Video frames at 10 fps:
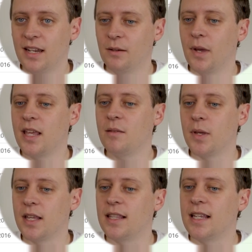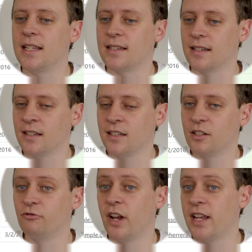Now maybe Lisa
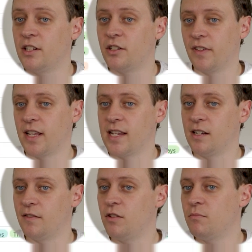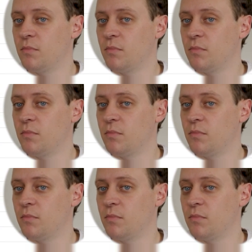arranged for that interview,